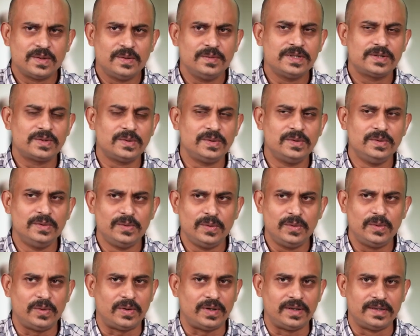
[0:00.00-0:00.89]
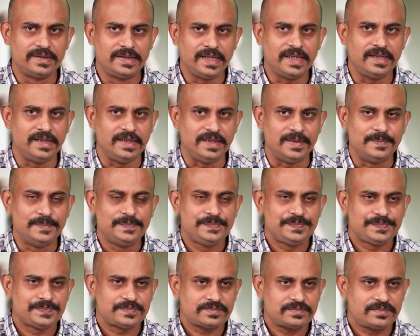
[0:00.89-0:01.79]
so, we should know already
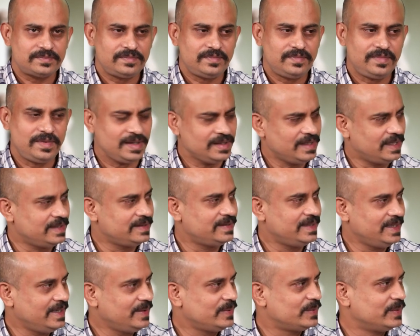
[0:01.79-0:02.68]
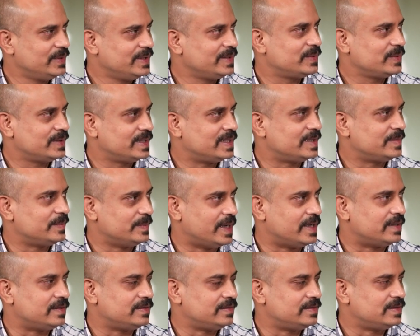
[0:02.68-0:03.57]
that they are going to get
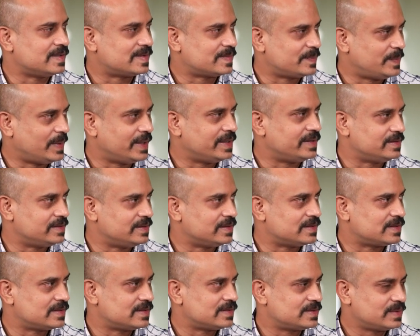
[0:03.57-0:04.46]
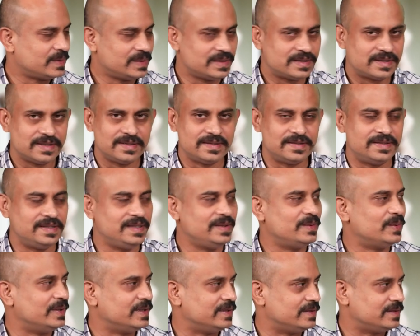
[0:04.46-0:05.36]
married despite this. So it's a
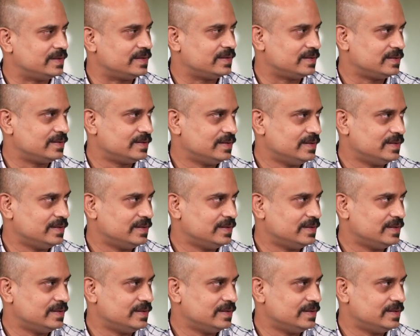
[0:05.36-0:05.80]
zero ending